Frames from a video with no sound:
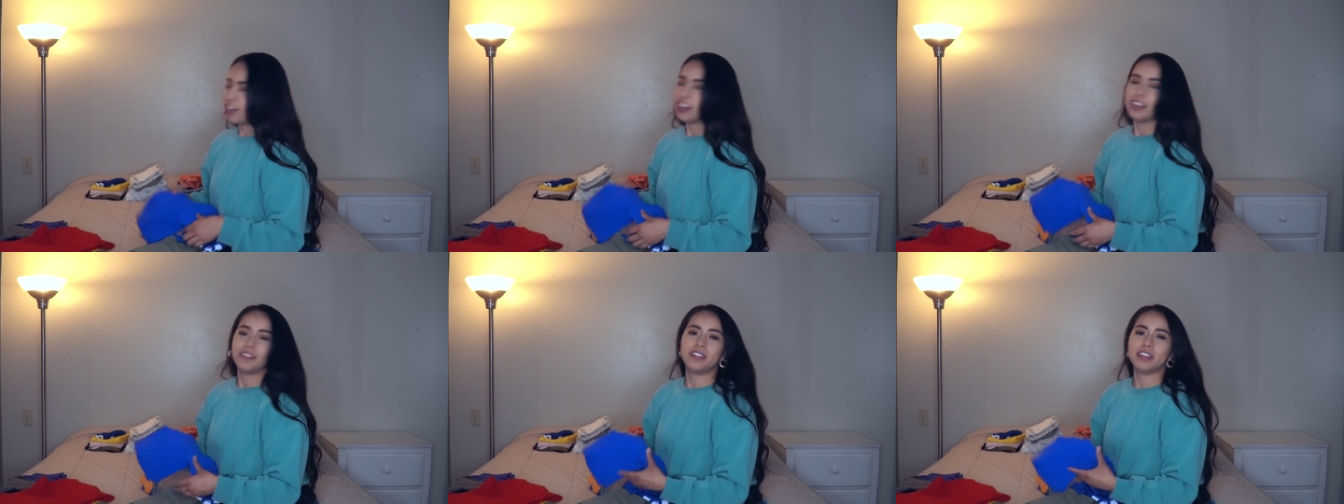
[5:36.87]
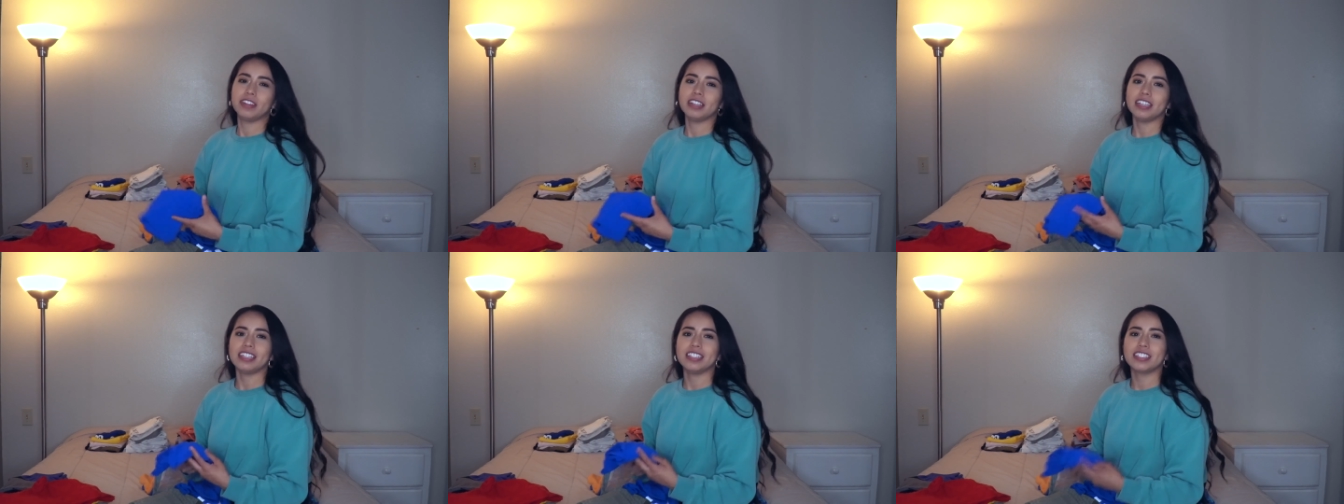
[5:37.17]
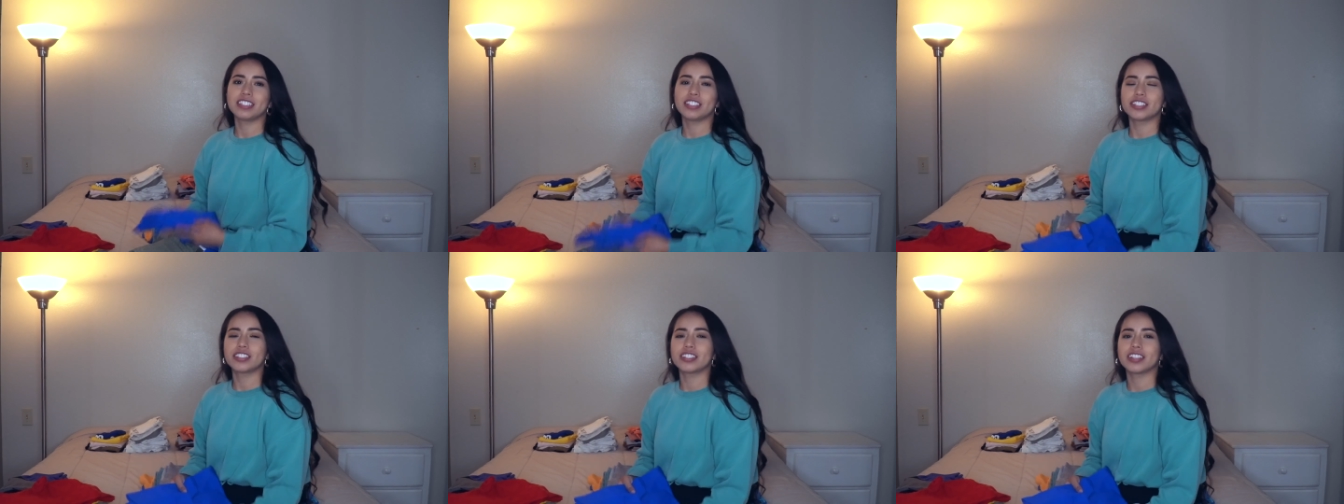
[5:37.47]
I feel like
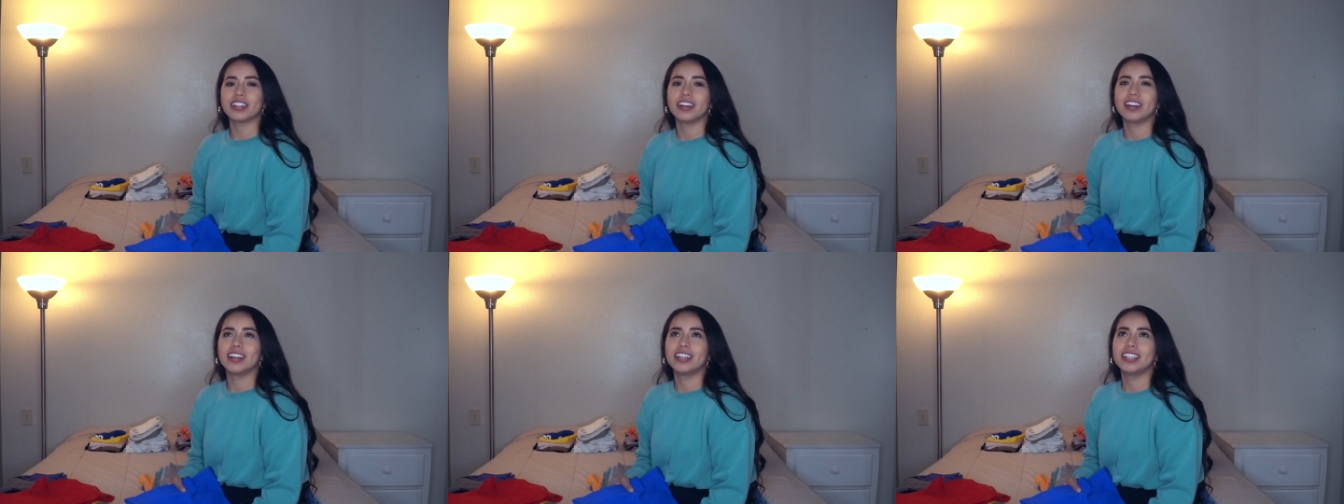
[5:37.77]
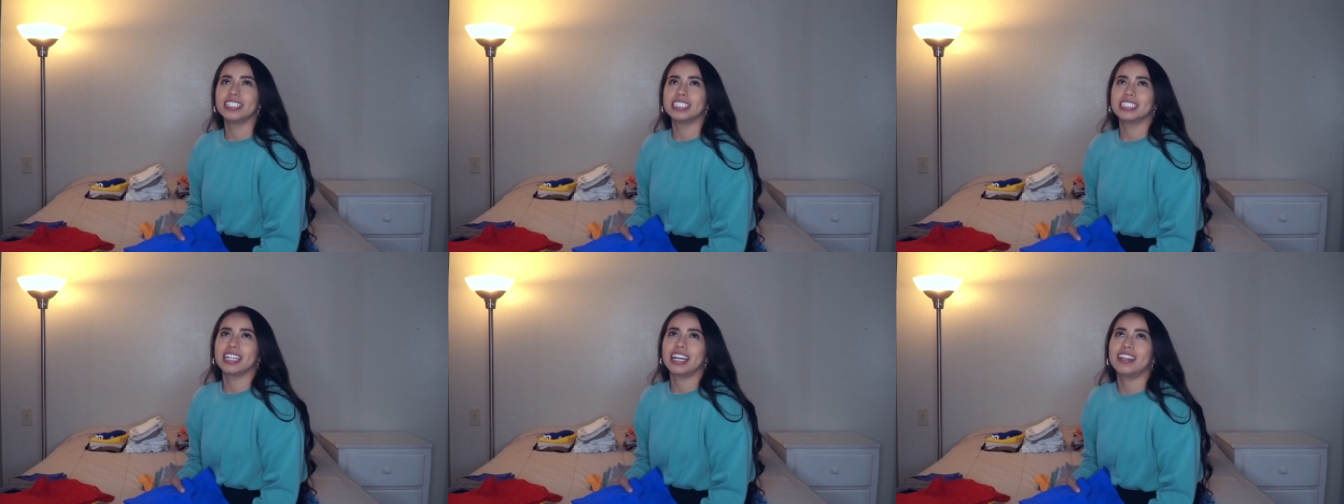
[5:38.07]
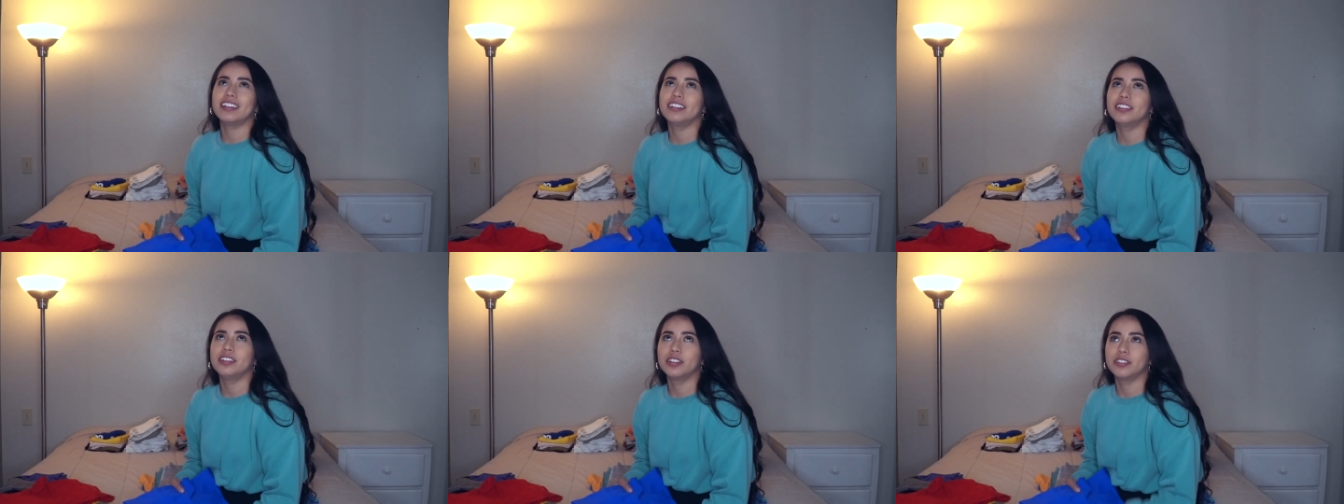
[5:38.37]
it's just,
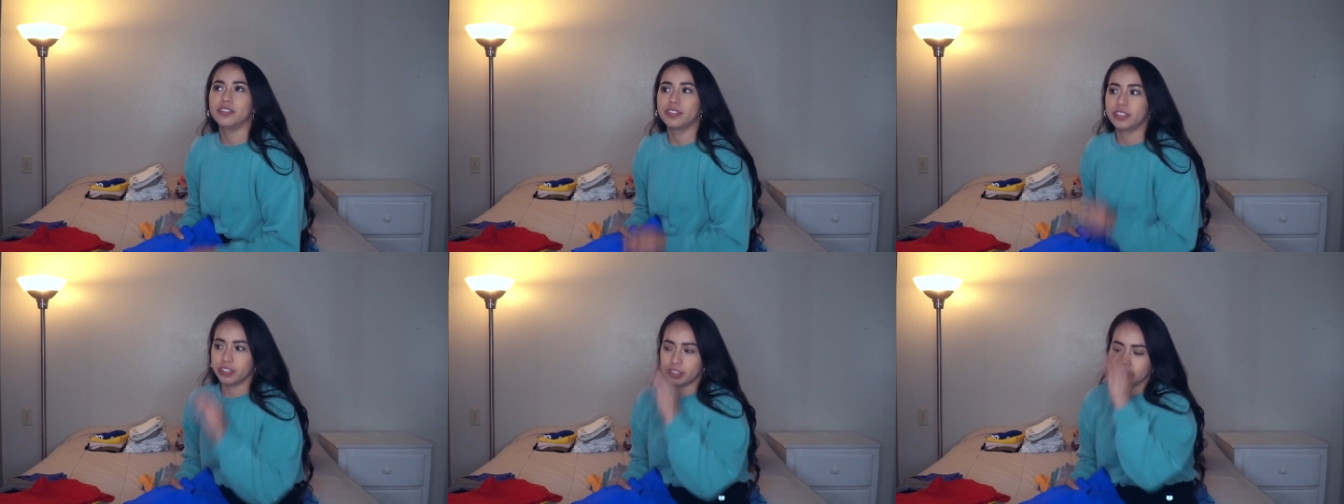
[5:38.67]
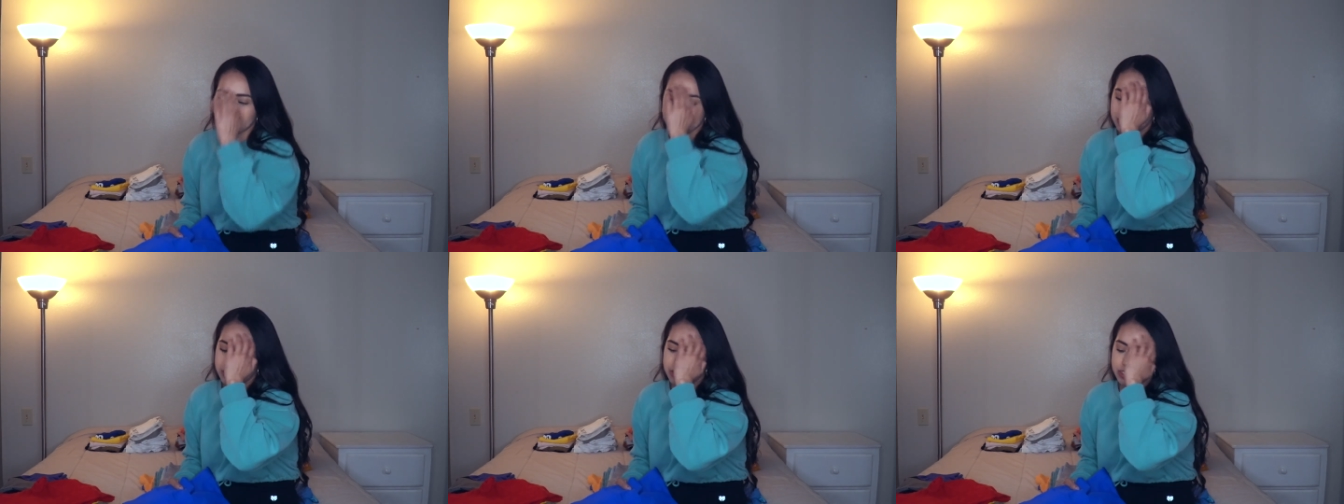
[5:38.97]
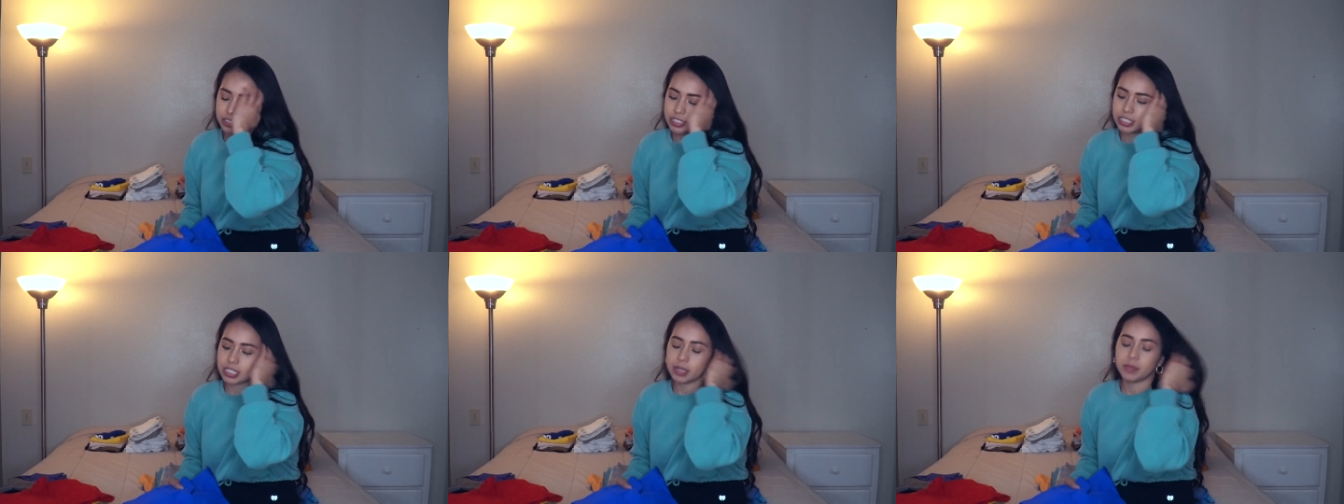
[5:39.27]
I don't know if you guys are
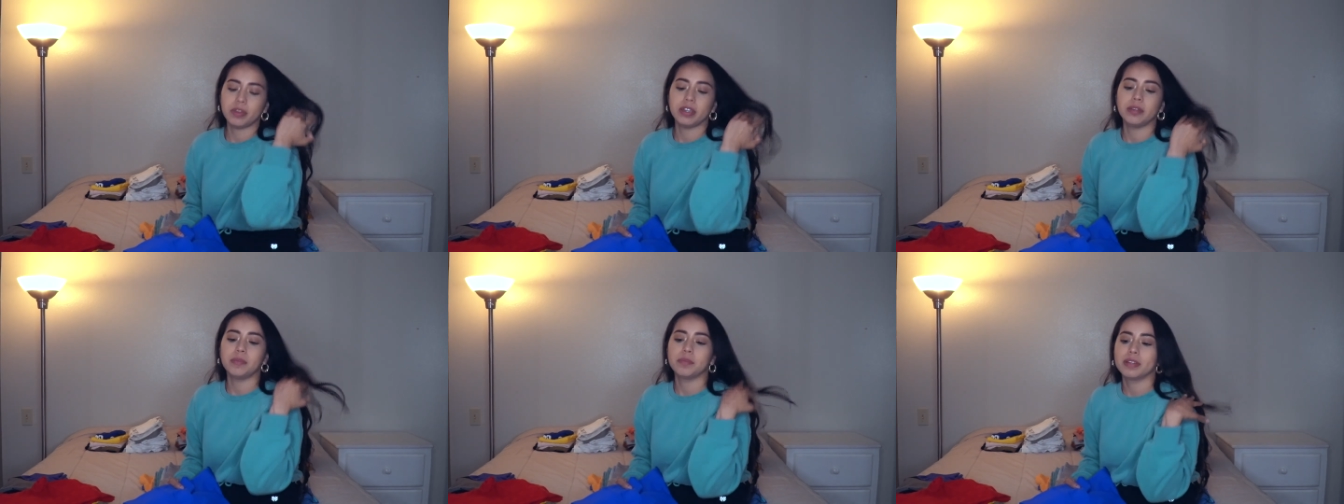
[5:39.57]
the same way,